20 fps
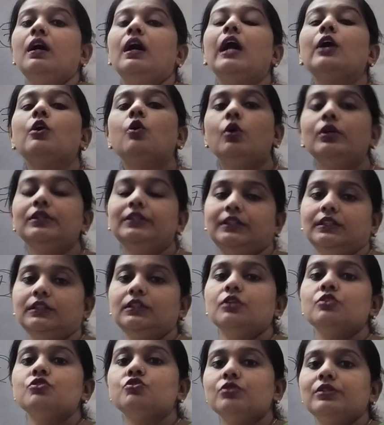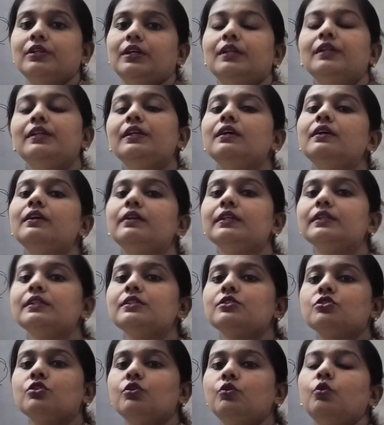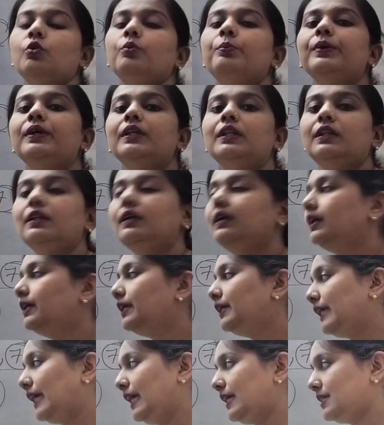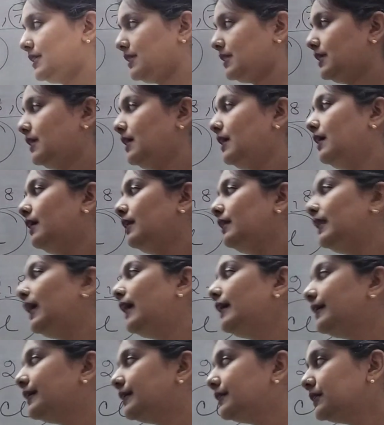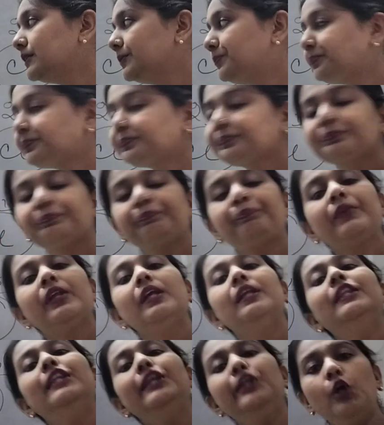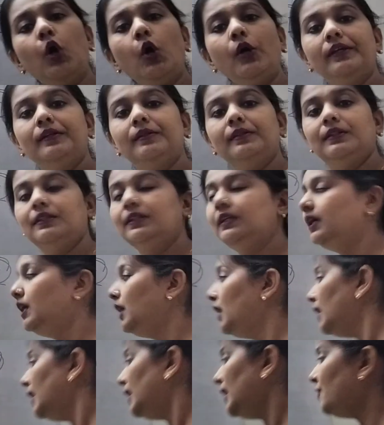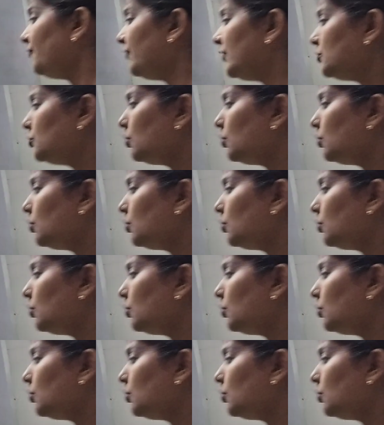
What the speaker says: according to the nearest noble gas, that is neon. If I